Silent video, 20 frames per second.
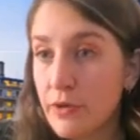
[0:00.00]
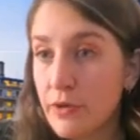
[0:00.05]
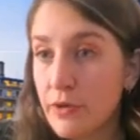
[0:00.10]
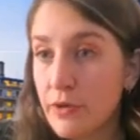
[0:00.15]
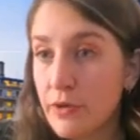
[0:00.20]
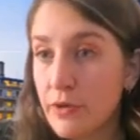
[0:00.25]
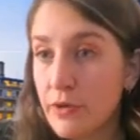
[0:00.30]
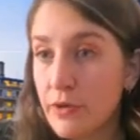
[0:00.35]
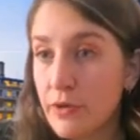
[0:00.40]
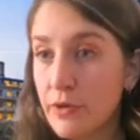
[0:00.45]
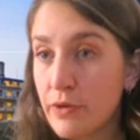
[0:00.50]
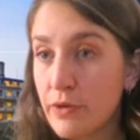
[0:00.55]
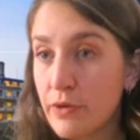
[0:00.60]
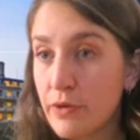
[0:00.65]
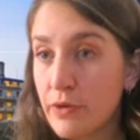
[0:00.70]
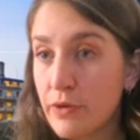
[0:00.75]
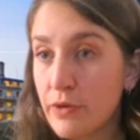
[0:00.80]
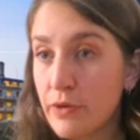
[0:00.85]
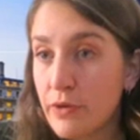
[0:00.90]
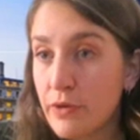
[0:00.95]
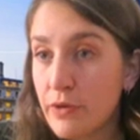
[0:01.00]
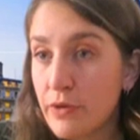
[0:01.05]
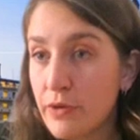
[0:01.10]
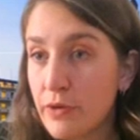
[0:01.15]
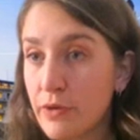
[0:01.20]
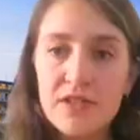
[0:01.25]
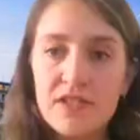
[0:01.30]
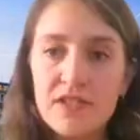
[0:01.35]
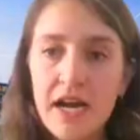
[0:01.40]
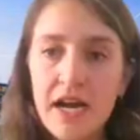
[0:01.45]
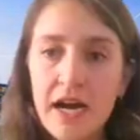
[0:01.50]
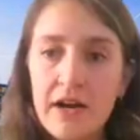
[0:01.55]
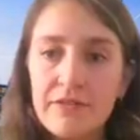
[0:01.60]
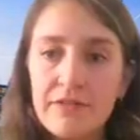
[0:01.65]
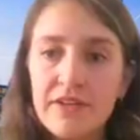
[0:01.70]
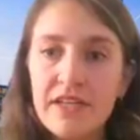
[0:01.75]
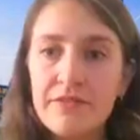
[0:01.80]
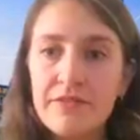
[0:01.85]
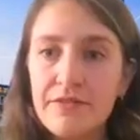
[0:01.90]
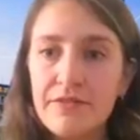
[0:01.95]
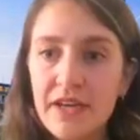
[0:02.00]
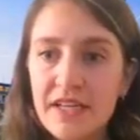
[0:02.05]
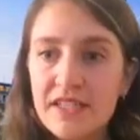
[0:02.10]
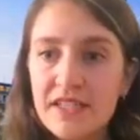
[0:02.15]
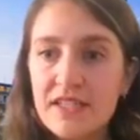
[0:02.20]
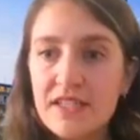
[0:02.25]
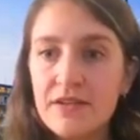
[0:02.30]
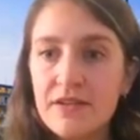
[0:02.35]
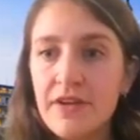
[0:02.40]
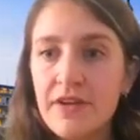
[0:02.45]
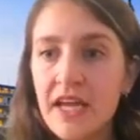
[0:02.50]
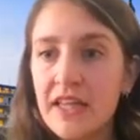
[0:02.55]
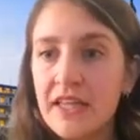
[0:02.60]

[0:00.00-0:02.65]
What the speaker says: that found the economic cost of invasive